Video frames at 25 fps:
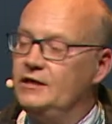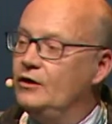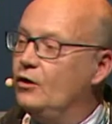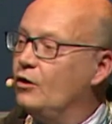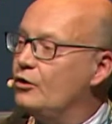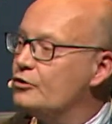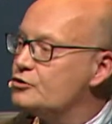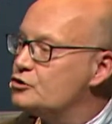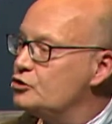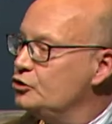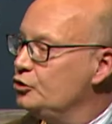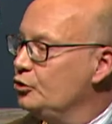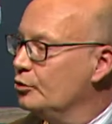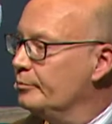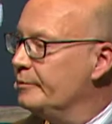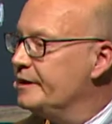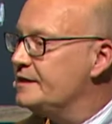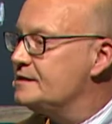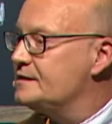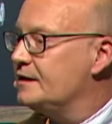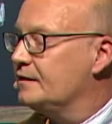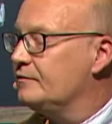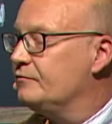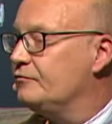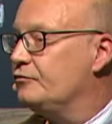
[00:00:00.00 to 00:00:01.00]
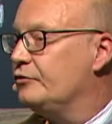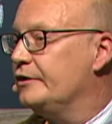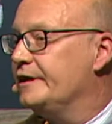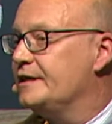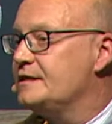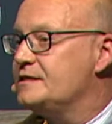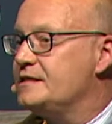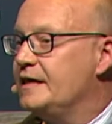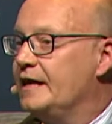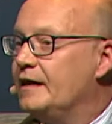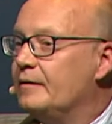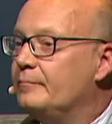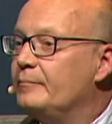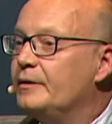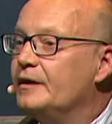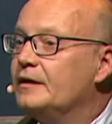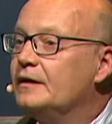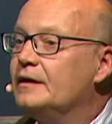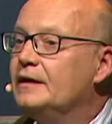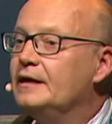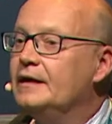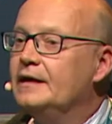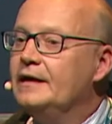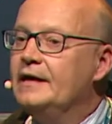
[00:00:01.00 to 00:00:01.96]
also EUMETSAT, for example,